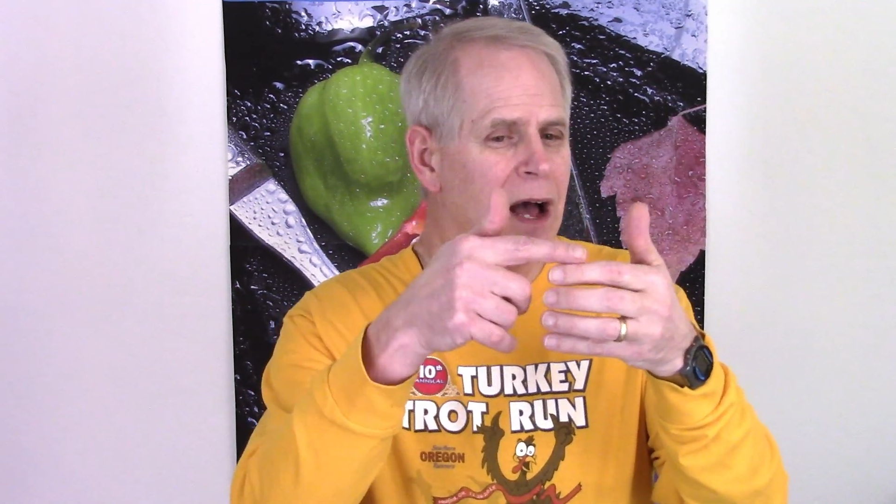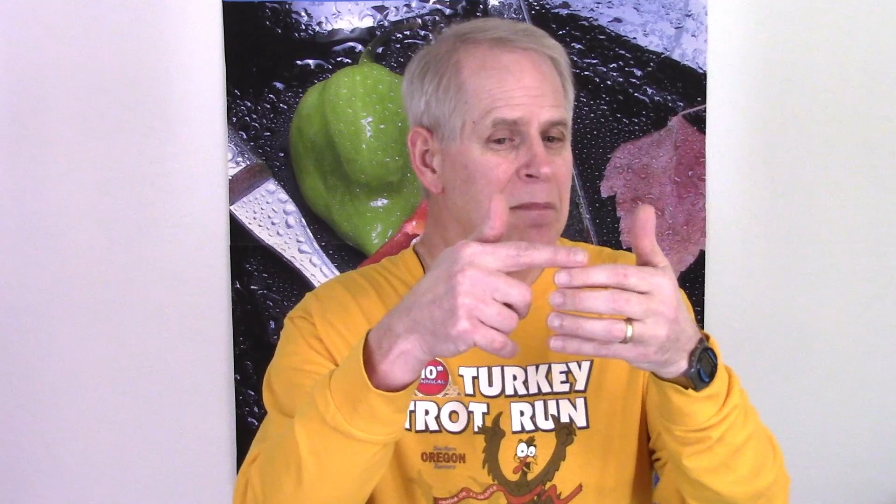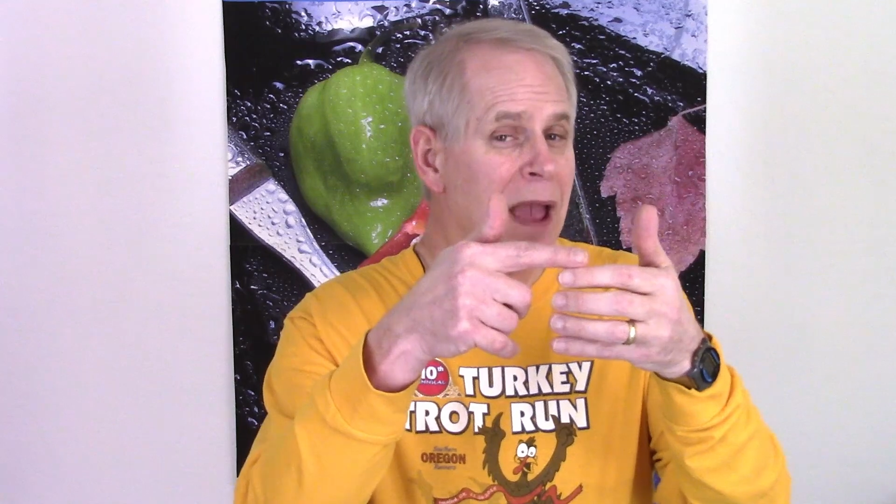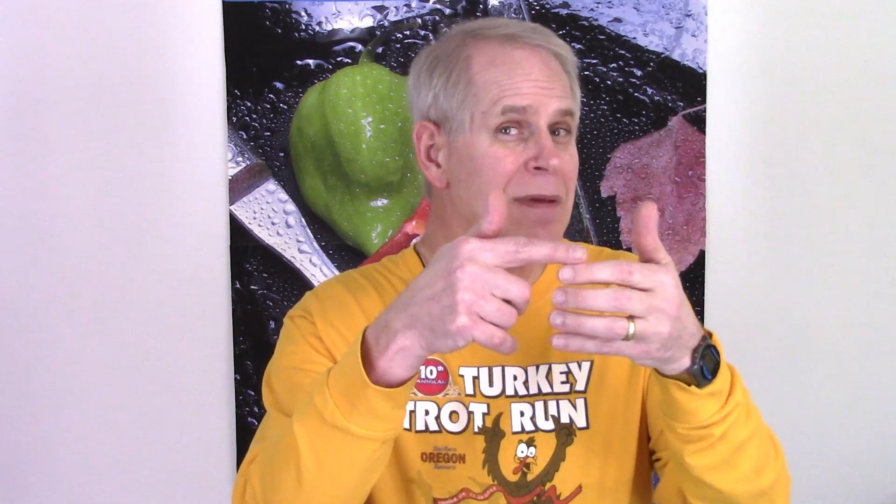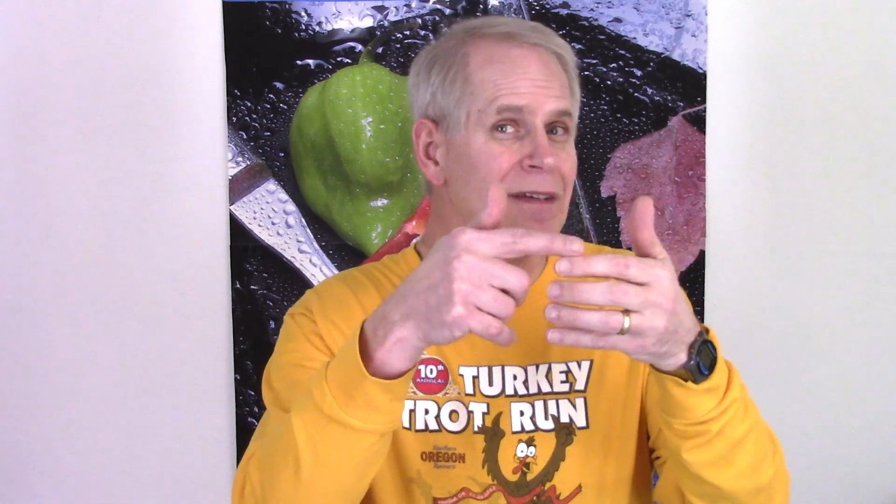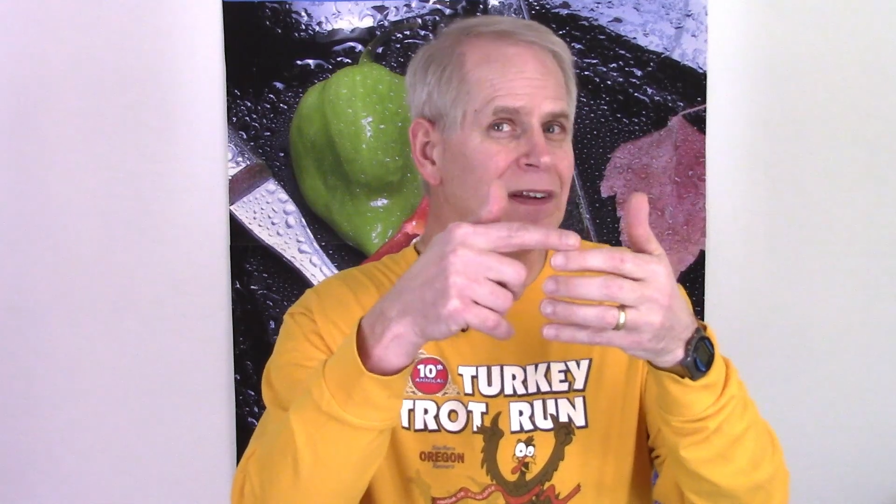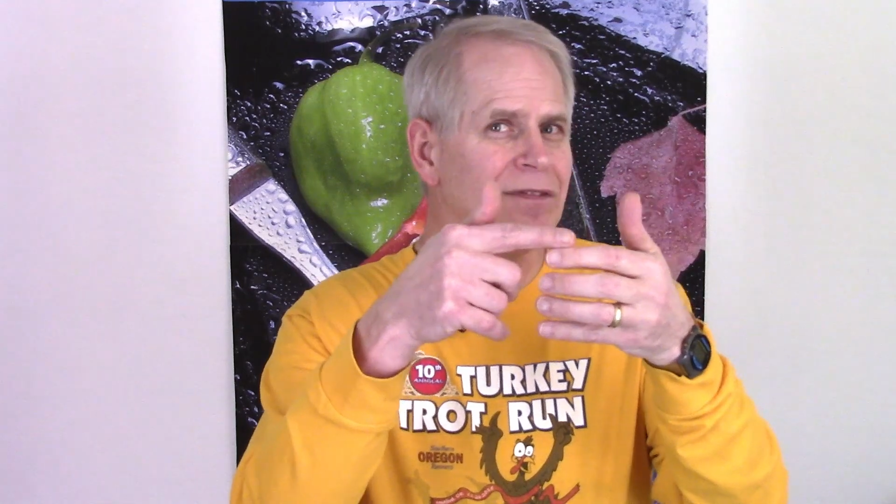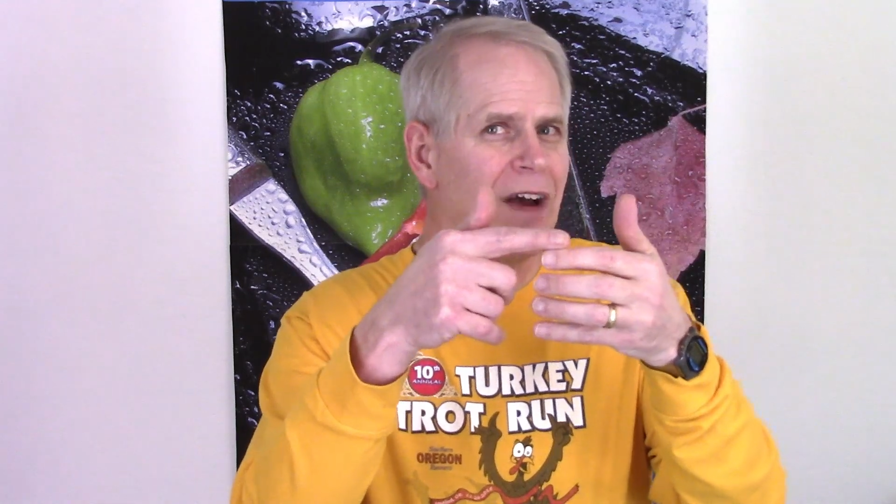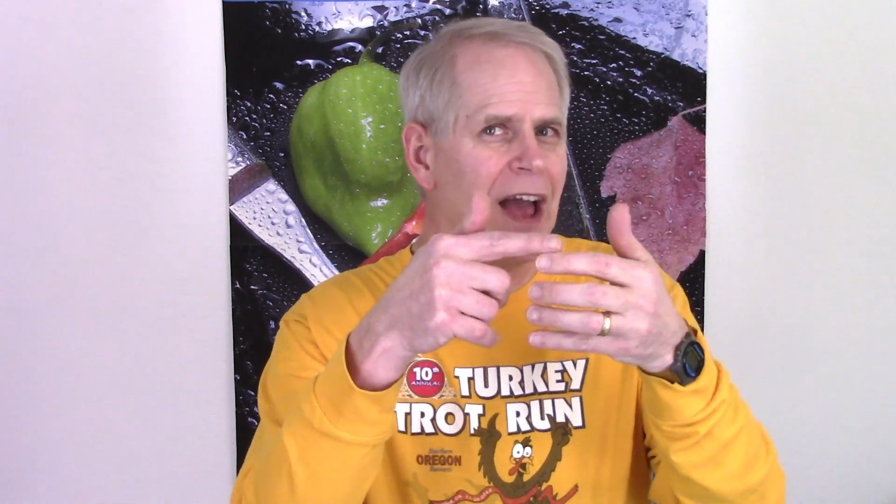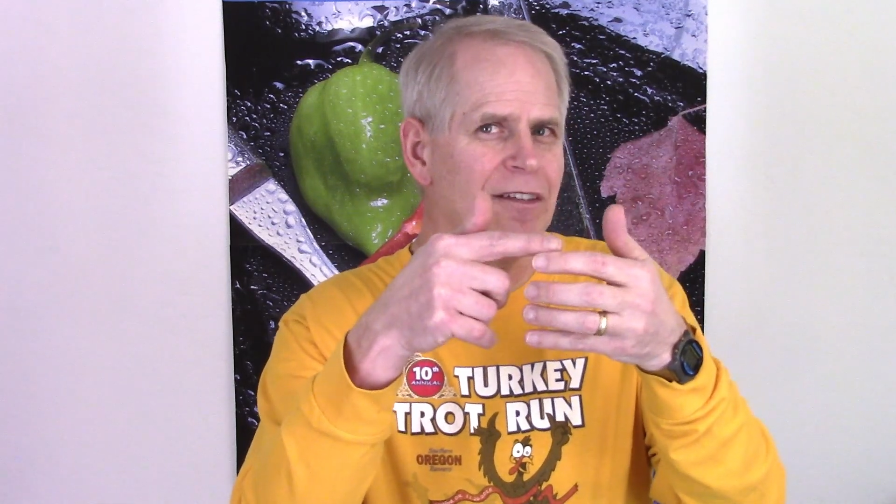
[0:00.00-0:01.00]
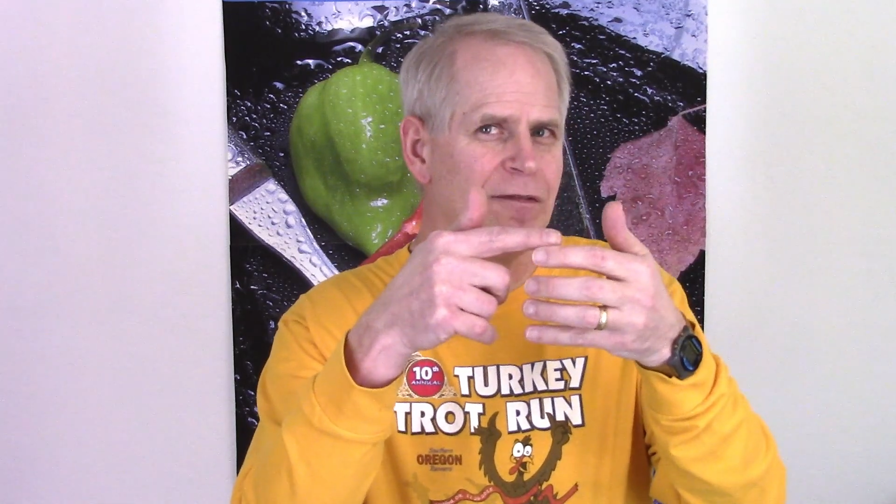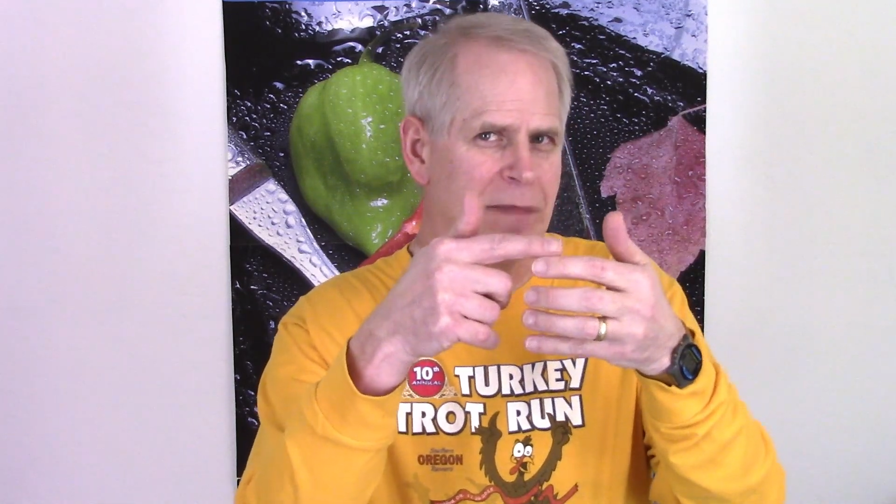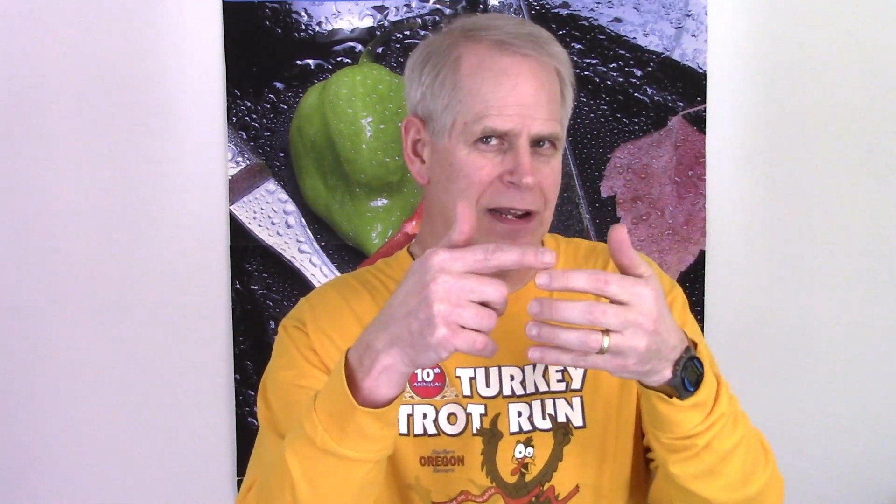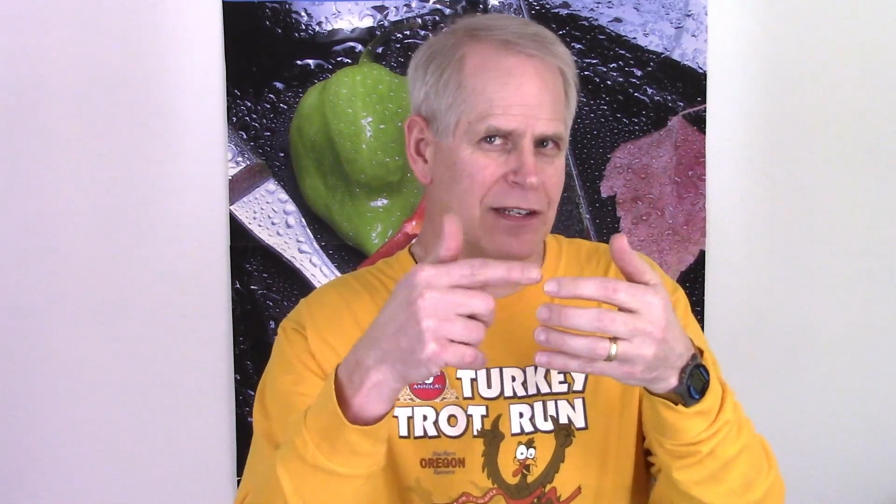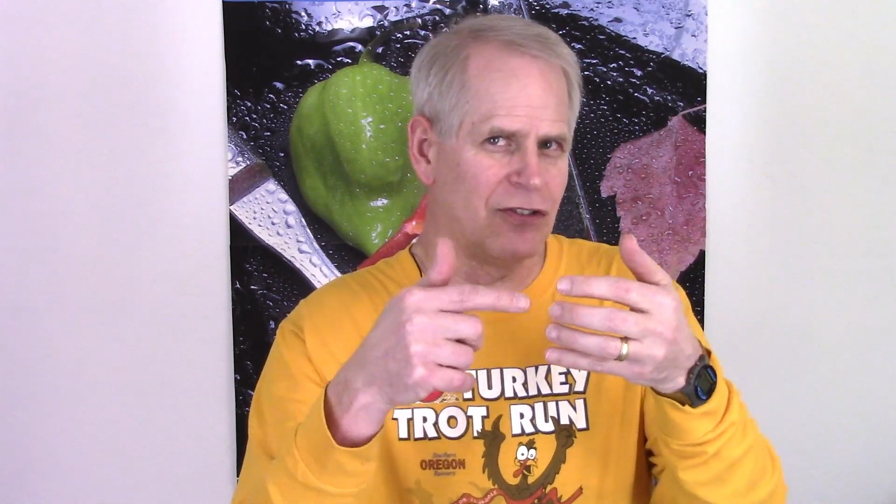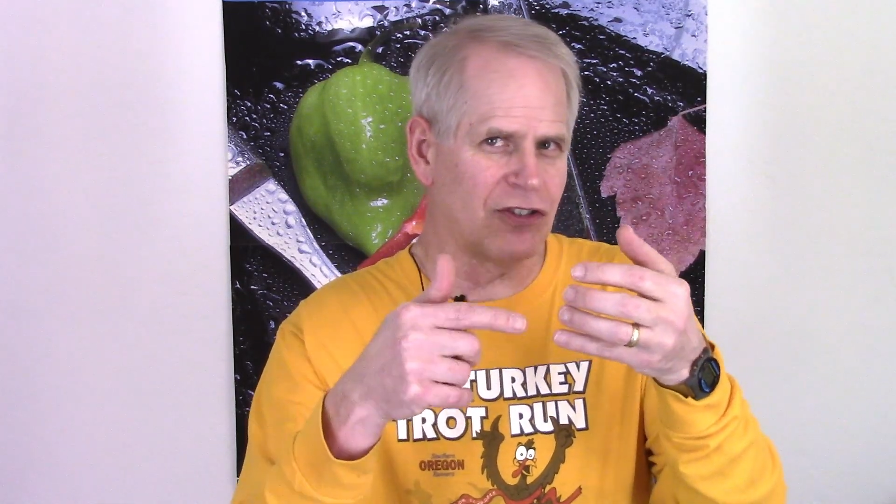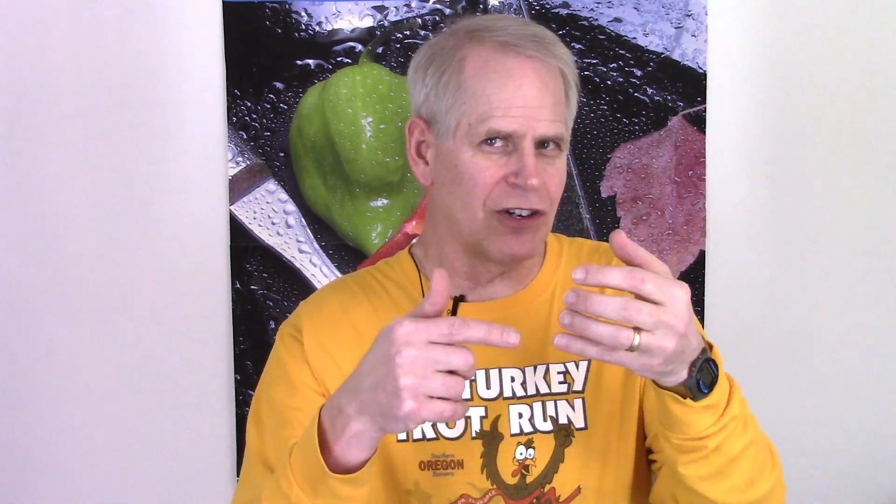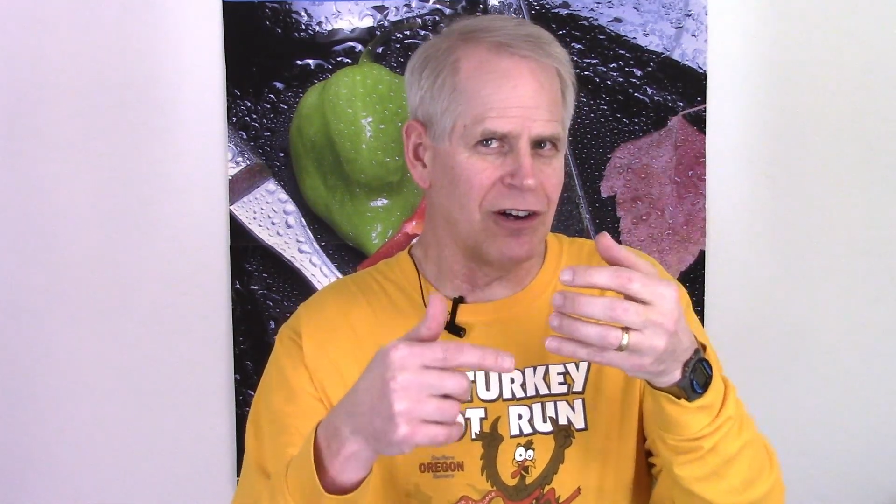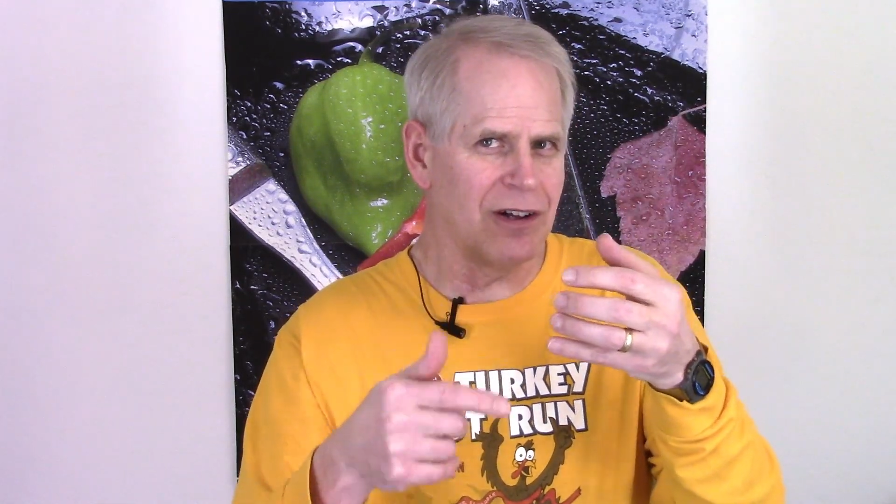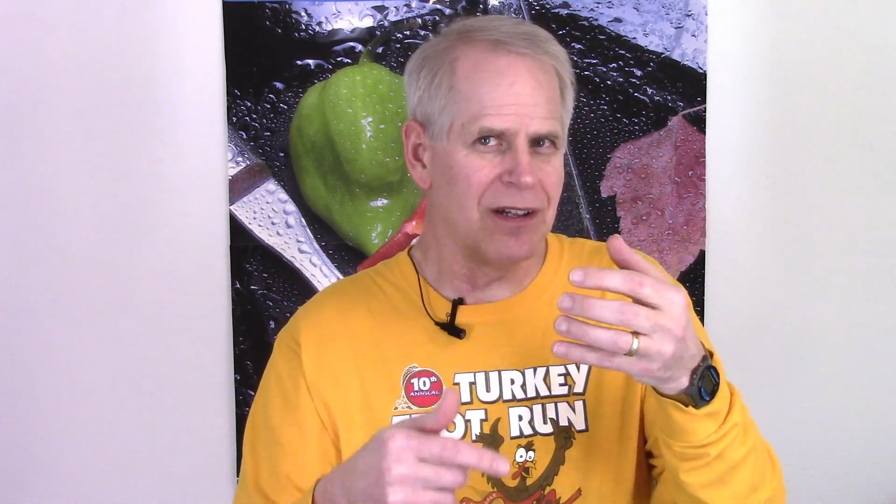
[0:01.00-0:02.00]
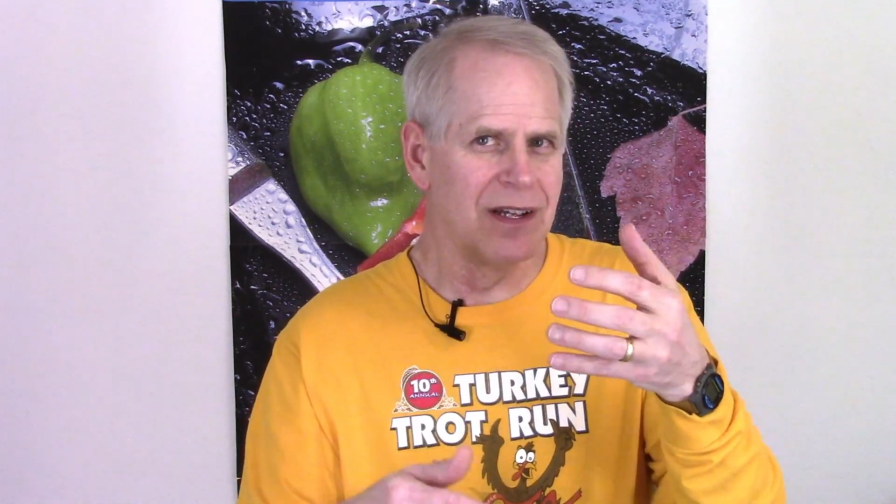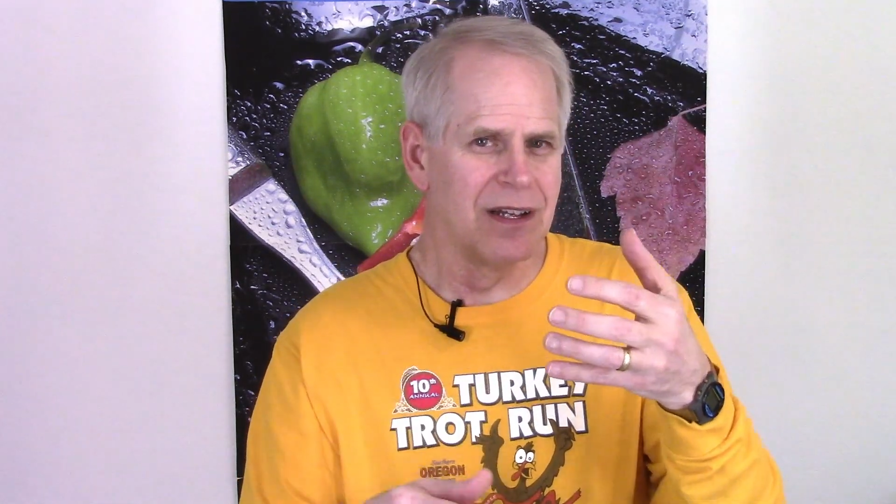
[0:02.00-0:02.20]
maybe even 5 peas tall.